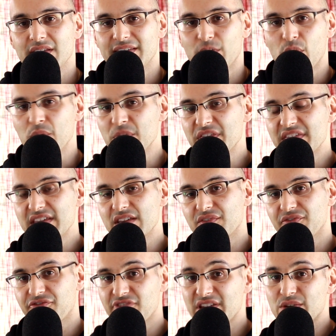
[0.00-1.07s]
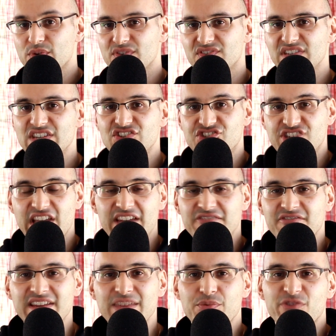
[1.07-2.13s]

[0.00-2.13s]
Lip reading: Now, when we think of frequency, generally